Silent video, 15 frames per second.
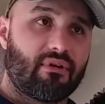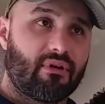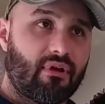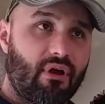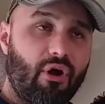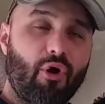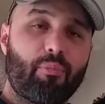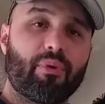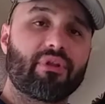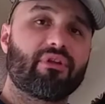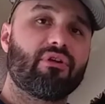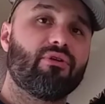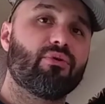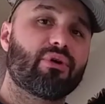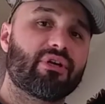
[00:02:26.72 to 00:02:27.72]
hoping that
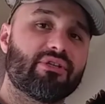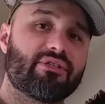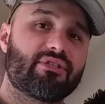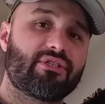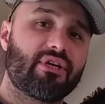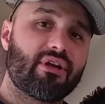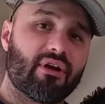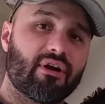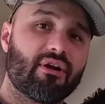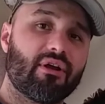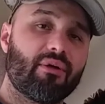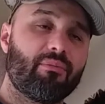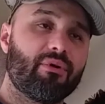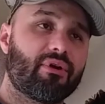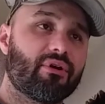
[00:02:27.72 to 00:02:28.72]
you'll consider,
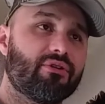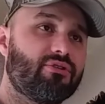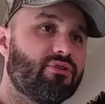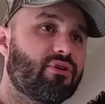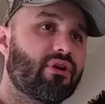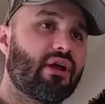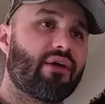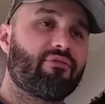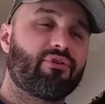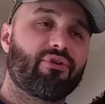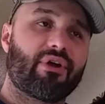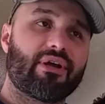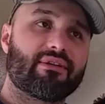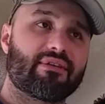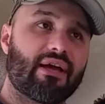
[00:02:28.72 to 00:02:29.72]
because you can have a
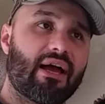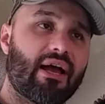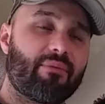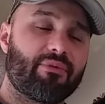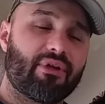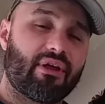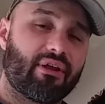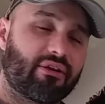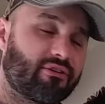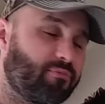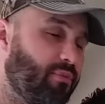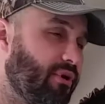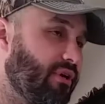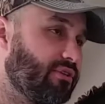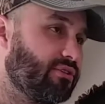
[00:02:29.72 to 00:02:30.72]
great time and
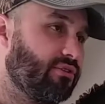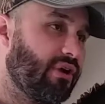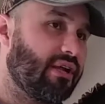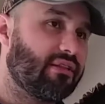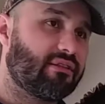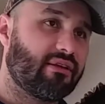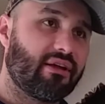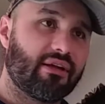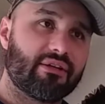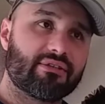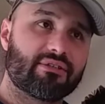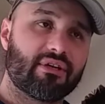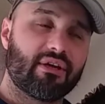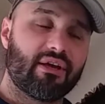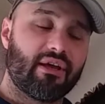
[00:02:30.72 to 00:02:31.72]
experience great
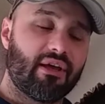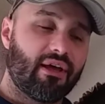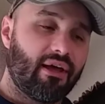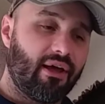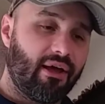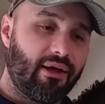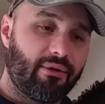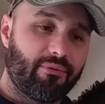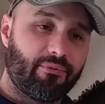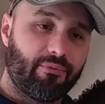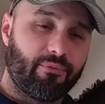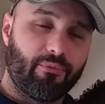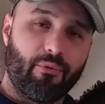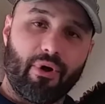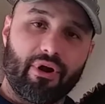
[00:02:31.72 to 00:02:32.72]
things.
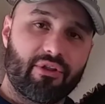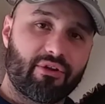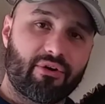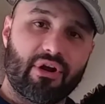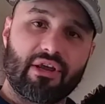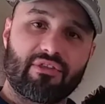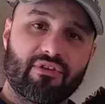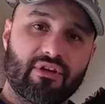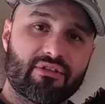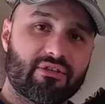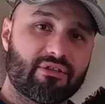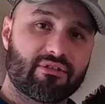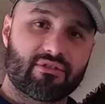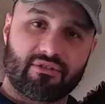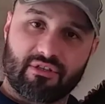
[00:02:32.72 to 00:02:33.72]
One of the great things
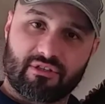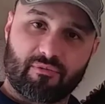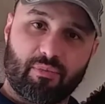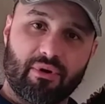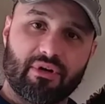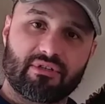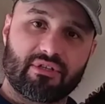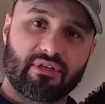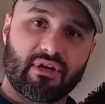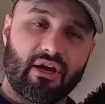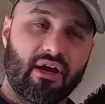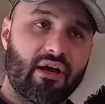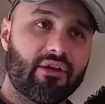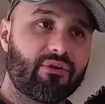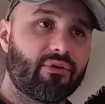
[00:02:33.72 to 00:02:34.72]
is experiencing a
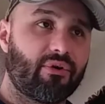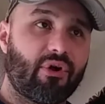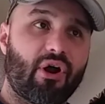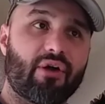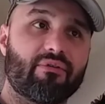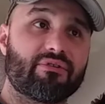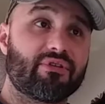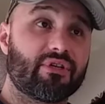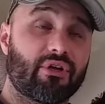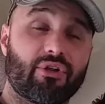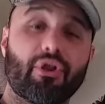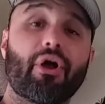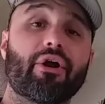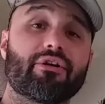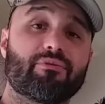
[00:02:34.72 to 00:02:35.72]
hunt or harvesting a
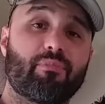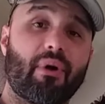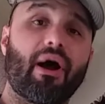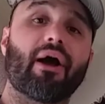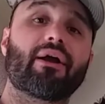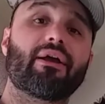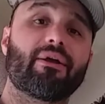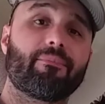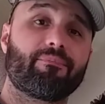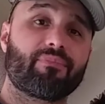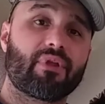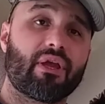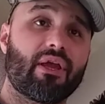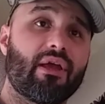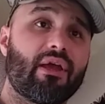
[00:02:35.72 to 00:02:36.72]
large buck.
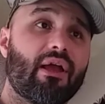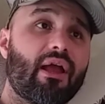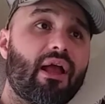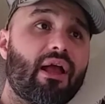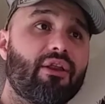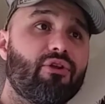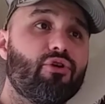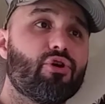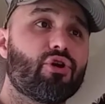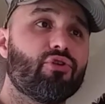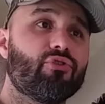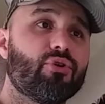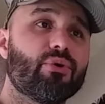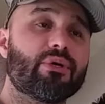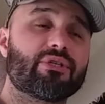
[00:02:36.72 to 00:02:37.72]
And you can
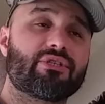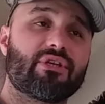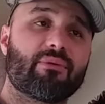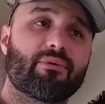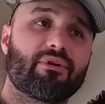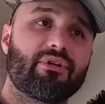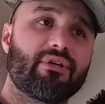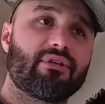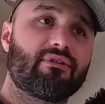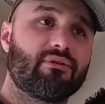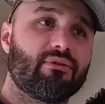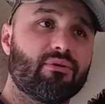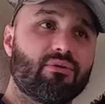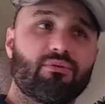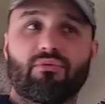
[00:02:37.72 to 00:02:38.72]
do it similarly
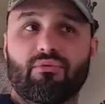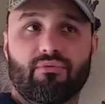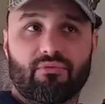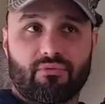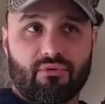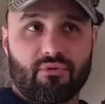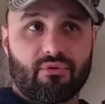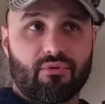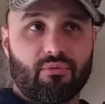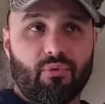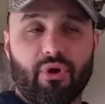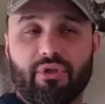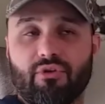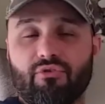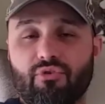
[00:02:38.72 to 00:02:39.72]
to
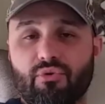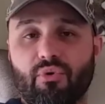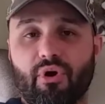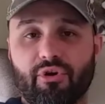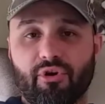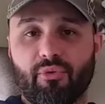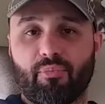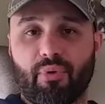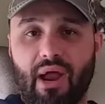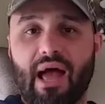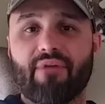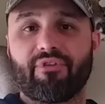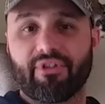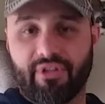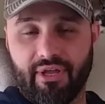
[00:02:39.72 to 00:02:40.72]
what you do on your
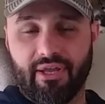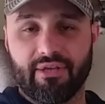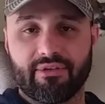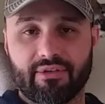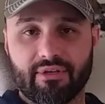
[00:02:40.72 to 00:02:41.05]
private land.